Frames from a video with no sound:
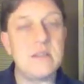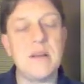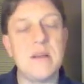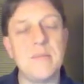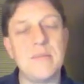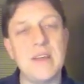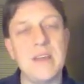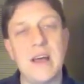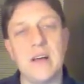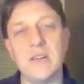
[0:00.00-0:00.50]

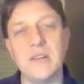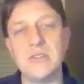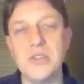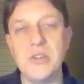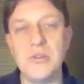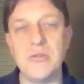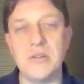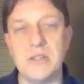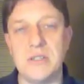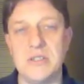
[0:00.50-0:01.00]
Something else
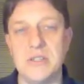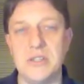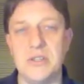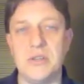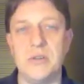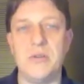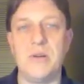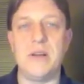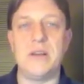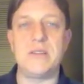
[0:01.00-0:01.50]
you can
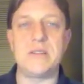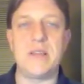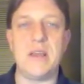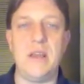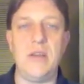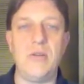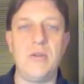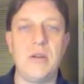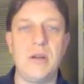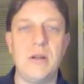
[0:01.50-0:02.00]
do is that
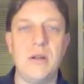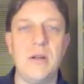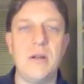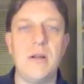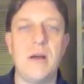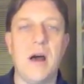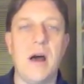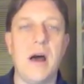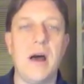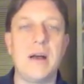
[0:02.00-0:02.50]
you
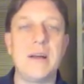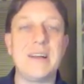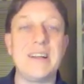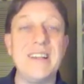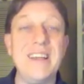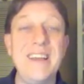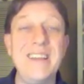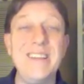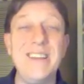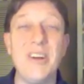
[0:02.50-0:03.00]
can
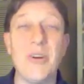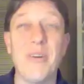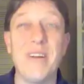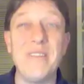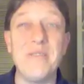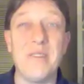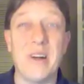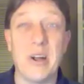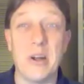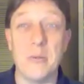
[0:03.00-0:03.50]
clean your
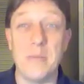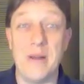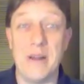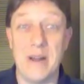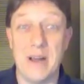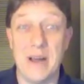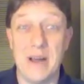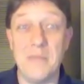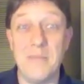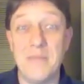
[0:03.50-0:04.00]
environment
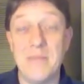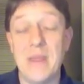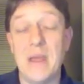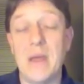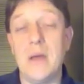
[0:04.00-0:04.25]
up.